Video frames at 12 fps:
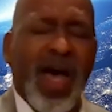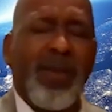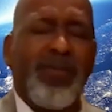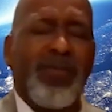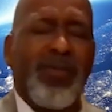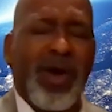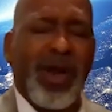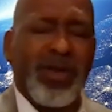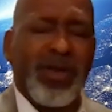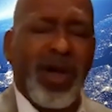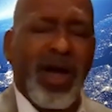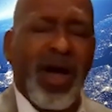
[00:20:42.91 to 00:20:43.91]
I
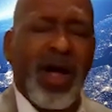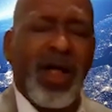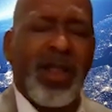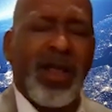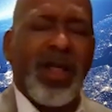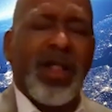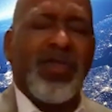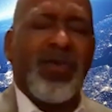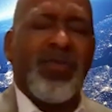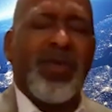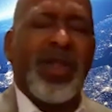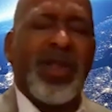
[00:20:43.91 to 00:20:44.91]
pray to God
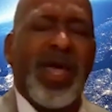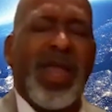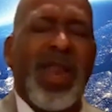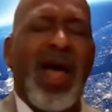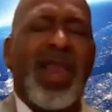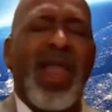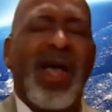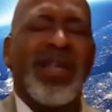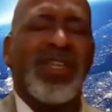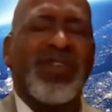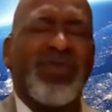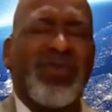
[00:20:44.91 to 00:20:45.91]
that we let our
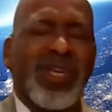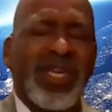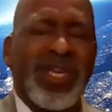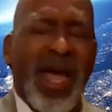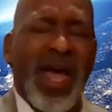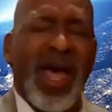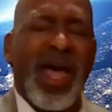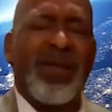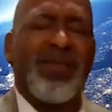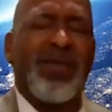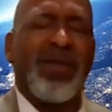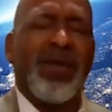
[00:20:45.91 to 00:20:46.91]
light so
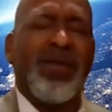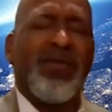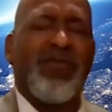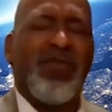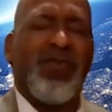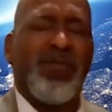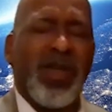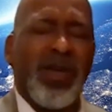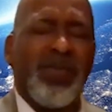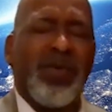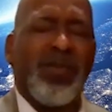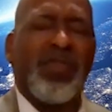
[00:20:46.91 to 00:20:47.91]
shine for
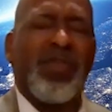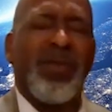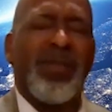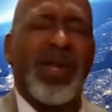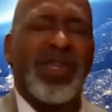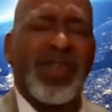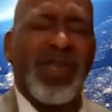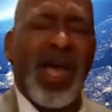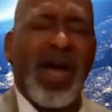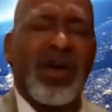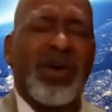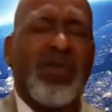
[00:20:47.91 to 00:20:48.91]
people that they may
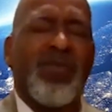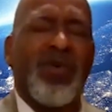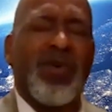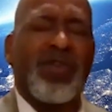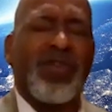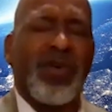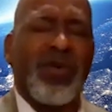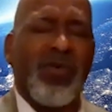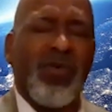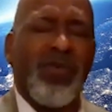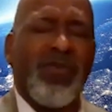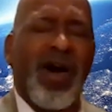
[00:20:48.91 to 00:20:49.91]
see our good works and
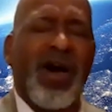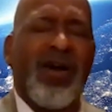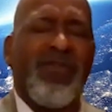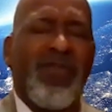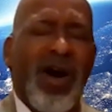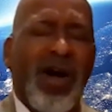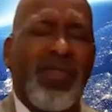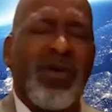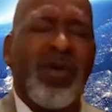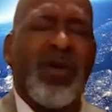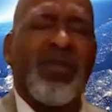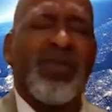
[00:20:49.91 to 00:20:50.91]
glorify our Father,